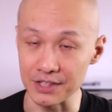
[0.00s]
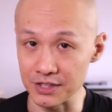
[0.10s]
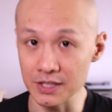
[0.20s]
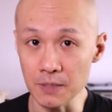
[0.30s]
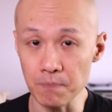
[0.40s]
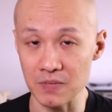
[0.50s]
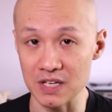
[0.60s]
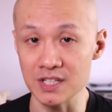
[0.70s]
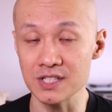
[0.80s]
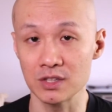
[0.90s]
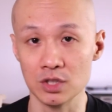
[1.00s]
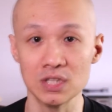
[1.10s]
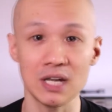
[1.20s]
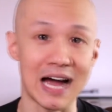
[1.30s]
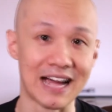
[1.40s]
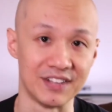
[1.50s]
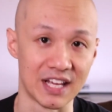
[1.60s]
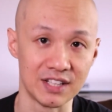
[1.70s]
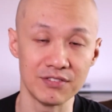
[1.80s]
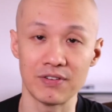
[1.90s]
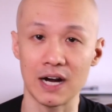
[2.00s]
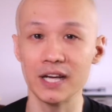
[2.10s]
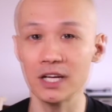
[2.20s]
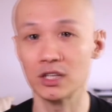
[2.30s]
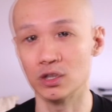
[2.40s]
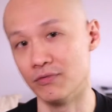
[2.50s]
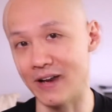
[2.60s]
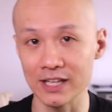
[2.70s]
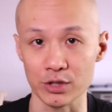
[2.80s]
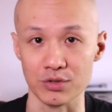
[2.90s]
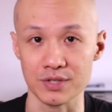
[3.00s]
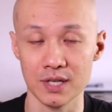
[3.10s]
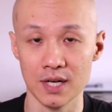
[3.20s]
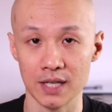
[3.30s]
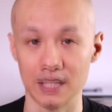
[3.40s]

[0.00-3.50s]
idea is to identify your values.